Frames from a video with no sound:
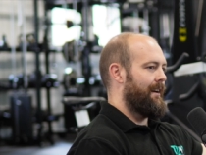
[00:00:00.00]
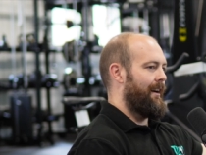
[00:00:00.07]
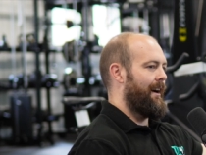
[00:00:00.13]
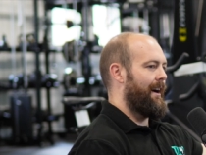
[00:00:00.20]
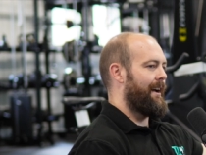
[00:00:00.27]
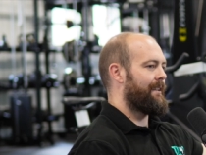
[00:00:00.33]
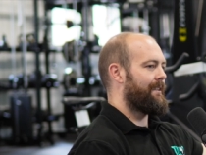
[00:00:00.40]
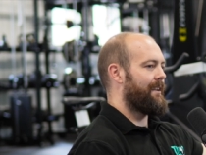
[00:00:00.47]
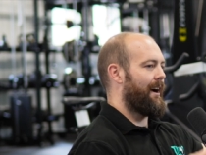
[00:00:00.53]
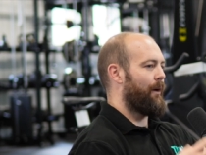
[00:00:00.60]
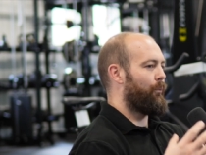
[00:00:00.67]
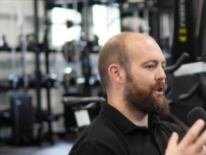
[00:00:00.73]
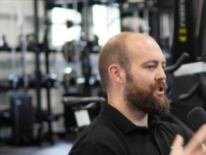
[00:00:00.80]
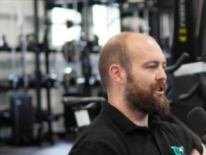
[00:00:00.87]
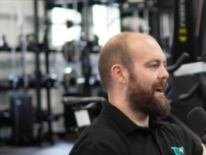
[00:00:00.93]
I
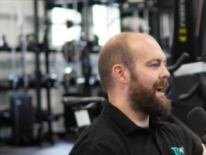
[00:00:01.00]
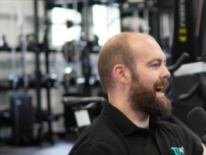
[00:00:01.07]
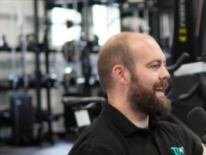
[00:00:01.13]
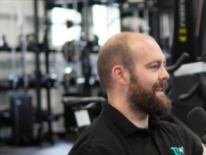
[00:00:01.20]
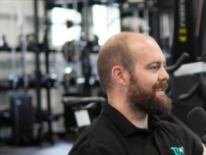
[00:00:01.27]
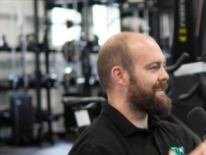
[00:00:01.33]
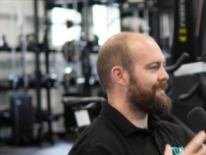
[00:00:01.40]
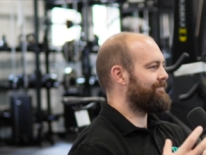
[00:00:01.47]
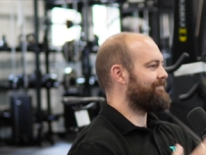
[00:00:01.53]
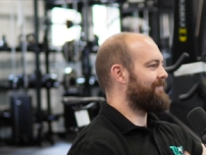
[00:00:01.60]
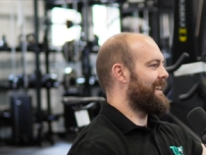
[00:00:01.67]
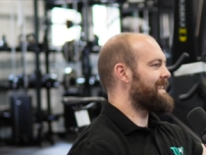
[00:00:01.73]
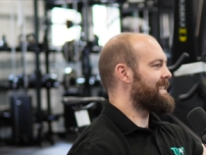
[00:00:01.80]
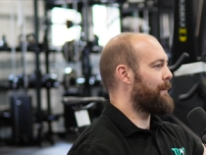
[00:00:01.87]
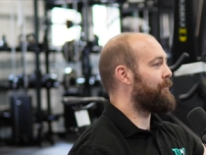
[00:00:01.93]
wish I had
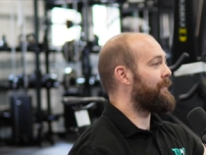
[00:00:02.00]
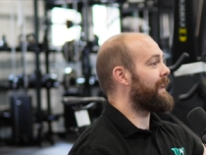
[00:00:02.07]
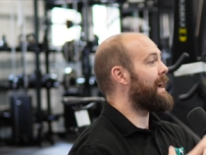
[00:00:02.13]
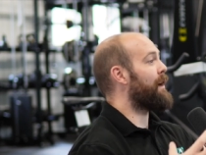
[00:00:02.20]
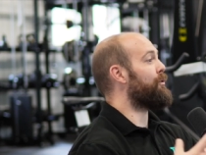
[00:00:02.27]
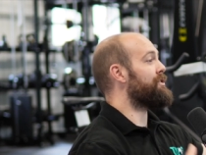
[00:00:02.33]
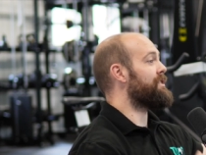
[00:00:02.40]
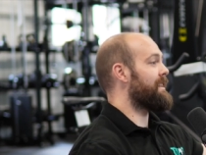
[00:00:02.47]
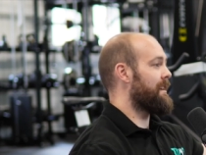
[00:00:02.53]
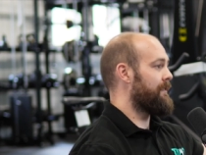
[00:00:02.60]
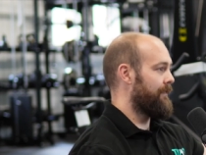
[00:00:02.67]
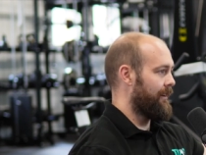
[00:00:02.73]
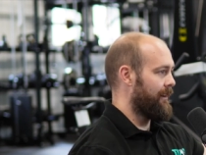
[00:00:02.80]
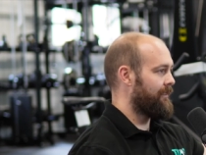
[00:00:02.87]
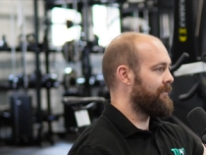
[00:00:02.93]
something else to give
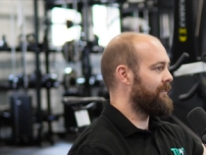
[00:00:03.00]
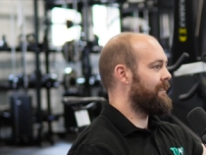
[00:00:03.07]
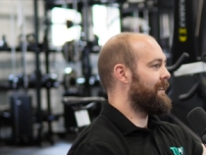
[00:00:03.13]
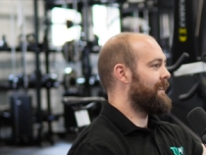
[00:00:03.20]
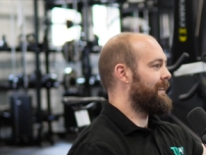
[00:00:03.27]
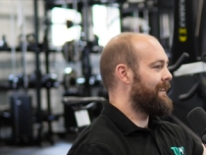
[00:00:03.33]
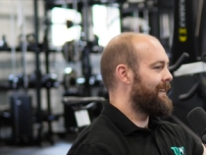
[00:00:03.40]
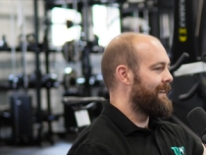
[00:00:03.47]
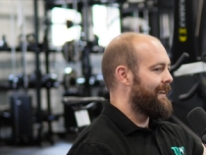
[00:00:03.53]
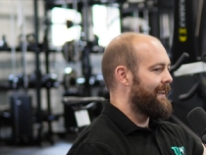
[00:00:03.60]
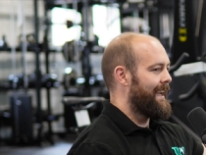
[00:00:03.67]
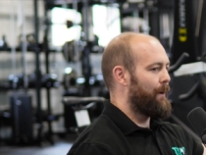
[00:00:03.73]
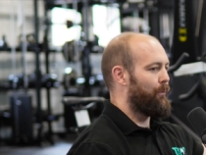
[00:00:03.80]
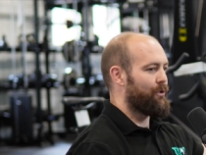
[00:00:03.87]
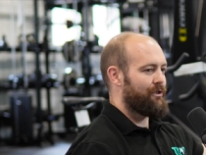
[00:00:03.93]
her.
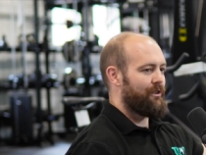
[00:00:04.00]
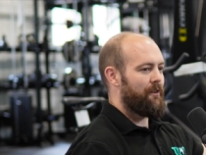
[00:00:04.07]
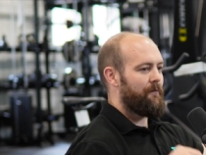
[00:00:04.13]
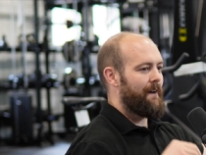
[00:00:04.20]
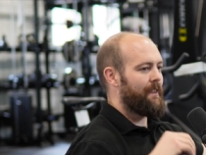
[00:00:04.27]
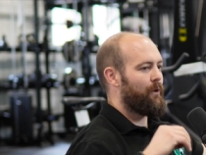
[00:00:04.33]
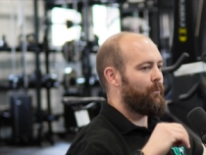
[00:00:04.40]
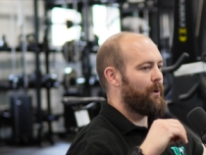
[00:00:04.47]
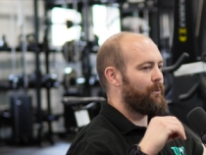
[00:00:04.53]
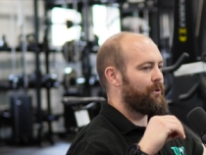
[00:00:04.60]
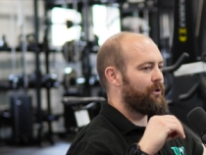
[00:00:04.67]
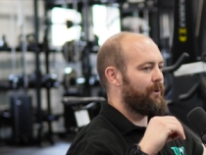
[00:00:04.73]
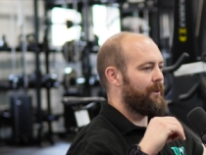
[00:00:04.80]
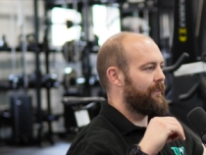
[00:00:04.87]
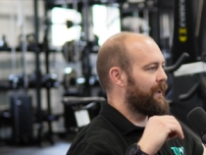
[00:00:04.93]
It wasn't the fact that we were
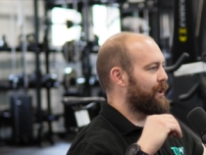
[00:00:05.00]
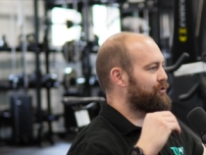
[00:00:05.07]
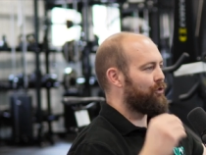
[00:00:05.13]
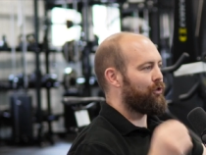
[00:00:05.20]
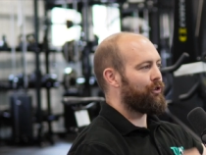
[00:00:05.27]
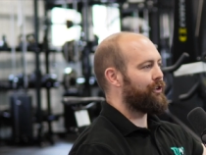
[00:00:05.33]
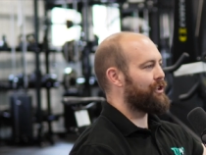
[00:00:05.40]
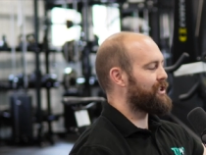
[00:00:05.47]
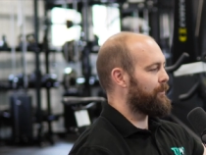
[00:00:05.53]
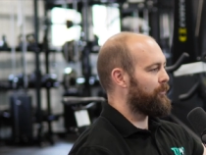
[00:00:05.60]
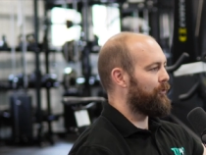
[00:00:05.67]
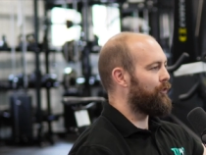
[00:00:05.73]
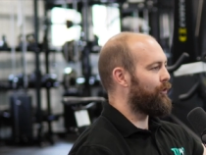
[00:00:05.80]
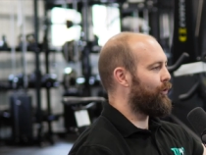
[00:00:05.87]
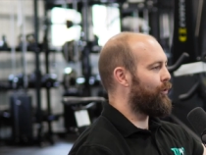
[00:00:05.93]
doing things wrong on the gym
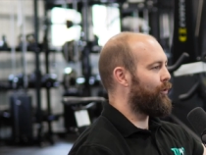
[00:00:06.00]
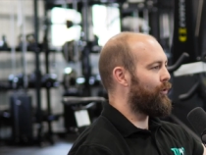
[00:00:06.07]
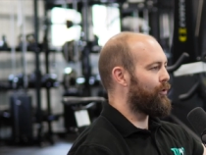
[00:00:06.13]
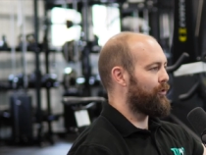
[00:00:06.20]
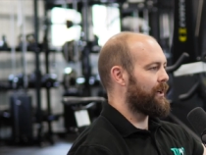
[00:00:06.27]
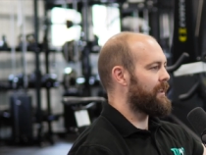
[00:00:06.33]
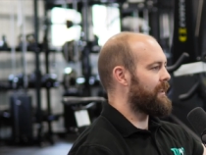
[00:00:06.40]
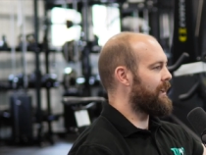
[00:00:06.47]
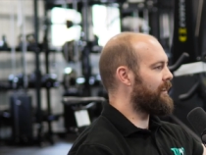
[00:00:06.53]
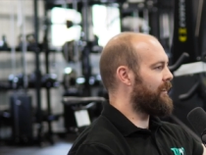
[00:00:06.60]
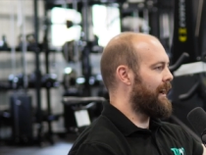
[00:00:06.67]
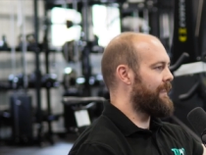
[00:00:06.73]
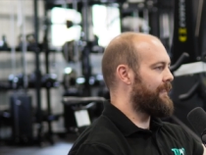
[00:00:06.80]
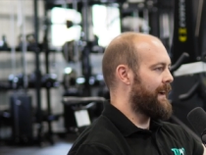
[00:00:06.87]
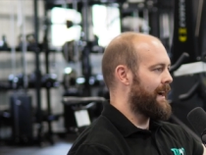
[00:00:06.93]
floor or anything
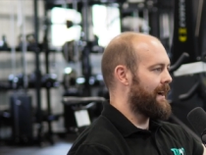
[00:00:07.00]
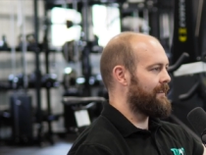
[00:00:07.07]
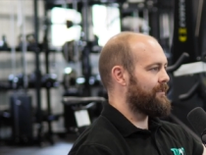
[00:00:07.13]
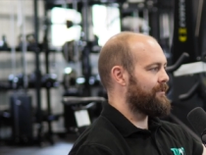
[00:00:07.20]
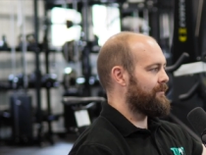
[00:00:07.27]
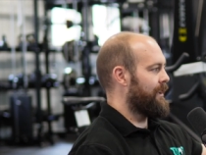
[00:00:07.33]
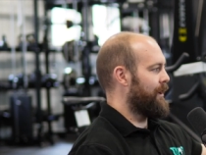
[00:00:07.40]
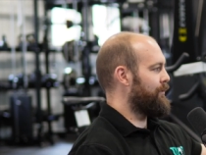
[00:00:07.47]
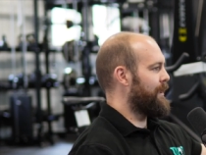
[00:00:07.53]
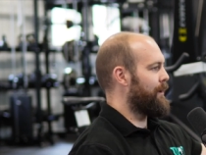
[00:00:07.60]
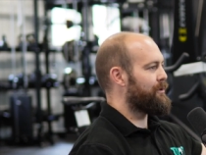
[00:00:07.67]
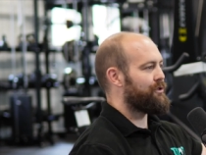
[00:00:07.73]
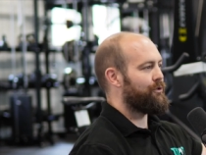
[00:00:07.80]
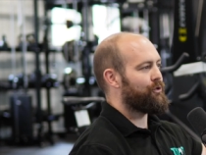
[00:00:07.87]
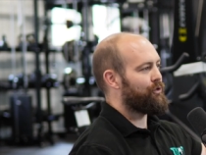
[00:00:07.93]
like that. You know, there
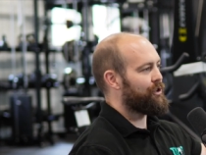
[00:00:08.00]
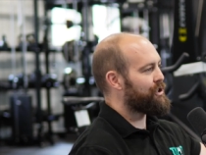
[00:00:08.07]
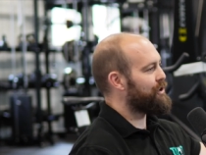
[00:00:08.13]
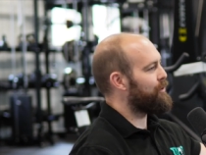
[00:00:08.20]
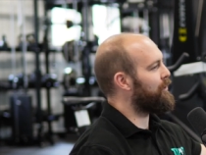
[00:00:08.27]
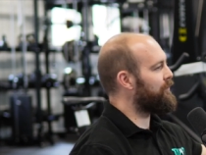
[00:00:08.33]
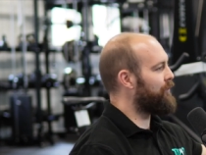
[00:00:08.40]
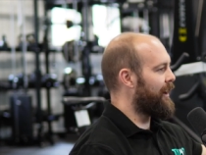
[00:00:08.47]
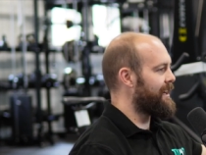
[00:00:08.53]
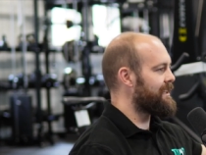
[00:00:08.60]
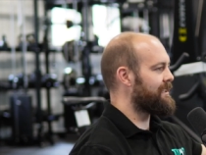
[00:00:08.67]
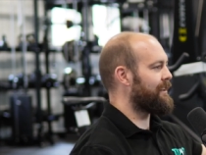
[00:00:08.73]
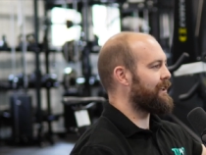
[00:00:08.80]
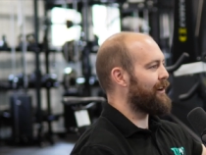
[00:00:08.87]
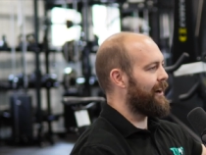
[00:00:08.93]
was nutritional
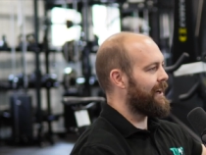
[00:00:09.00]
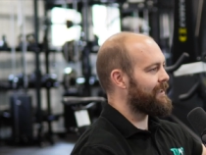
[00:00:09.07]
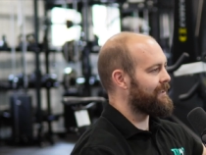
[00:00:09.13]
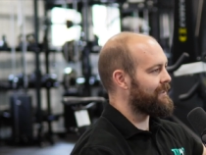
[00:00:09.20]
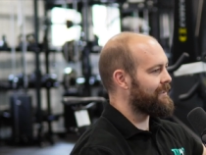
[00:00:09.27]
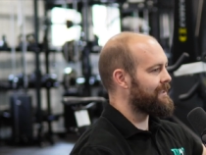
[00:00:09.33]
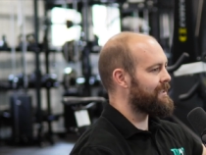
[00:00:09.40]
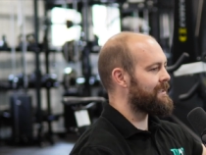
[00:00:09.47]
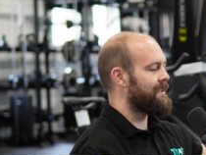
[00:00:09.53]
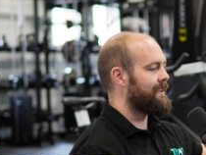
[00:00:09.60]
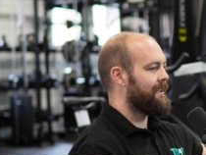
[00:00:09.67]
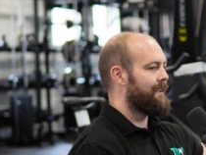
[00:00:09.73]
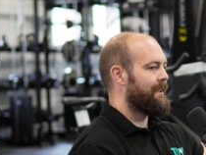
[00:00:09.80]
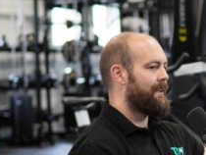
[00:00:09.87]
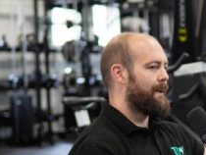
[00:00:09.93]
advice and guidance,
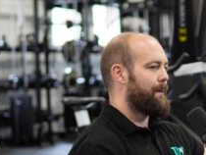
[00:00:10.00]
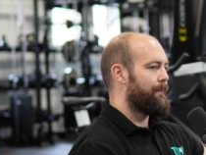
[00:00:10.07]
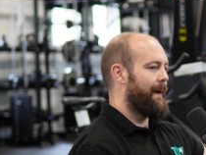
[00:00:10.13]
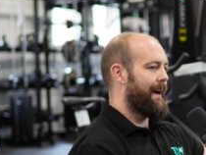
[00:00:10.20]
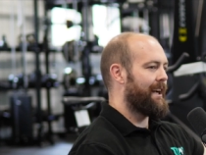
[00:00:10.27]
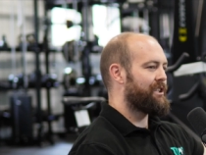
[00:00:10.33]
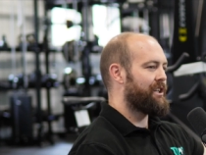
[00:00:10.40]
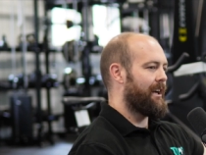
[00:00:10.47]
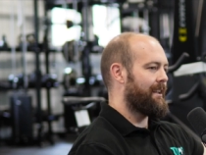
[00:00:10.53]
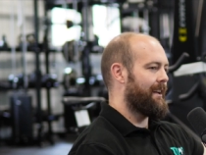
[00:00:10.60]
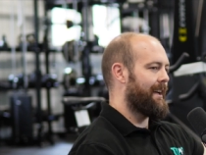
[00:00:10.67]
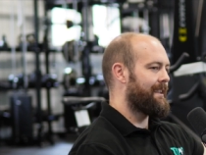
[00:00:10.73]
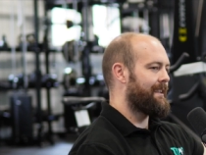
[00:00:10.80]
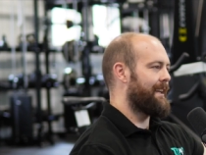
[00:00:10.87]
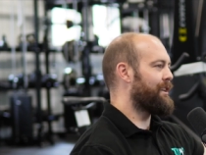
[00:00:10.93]
but actually
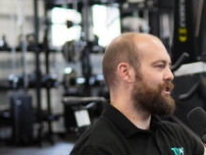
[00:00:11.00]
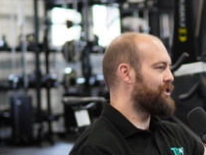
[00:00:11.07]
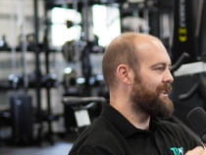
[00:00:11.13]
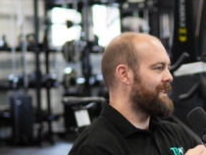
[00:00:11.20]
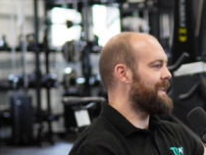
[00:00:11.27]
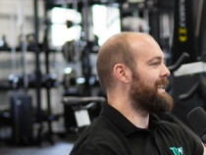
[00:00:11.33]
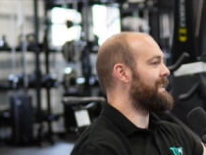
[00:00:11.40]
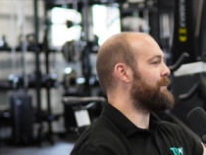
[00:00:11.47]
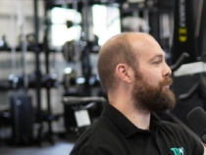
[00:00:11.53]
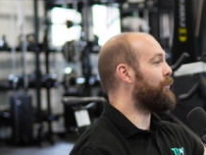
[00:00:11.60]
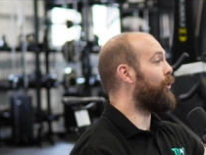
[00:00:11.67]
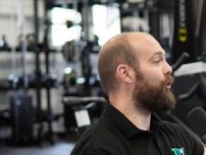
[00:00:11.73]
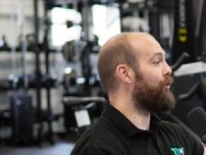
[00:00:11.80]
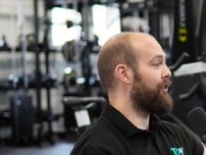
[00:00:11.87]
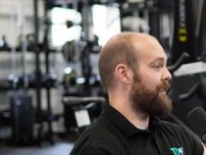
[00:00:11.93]
I think she needed
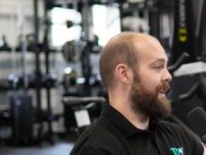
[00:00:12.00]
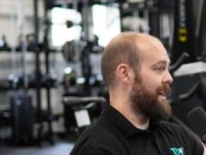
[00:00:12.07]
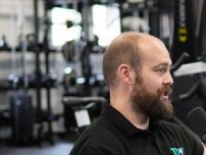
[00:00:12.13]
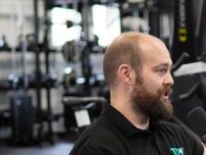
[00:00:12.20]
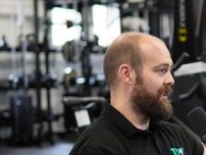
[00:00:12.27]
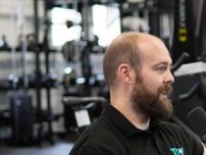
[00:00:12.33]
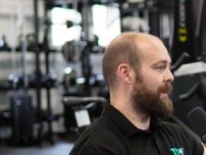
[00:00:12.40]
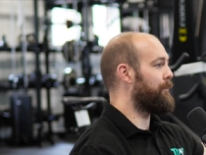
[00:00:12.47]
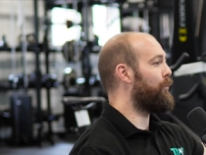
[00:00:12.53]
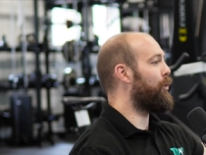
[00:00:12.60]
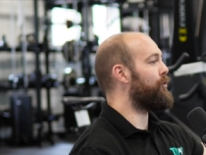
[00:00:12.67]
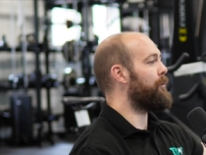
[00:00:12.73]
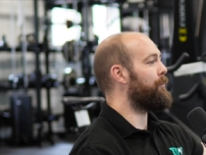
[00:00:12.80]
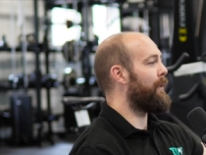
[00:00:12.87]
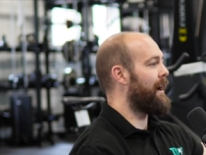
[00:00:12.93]
more than that. She needed more
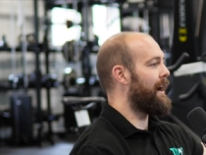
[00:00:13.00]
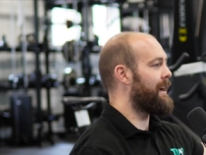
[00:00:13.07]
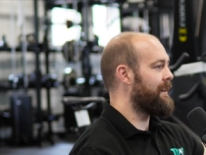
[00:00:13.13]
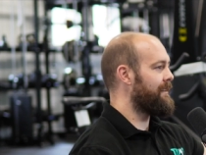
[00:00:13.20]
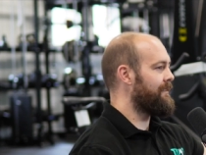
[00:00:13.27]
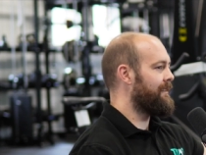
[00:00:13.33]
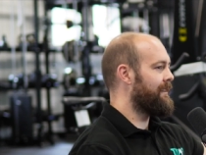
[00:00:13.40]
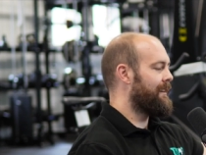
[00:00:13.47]
of a buy-in.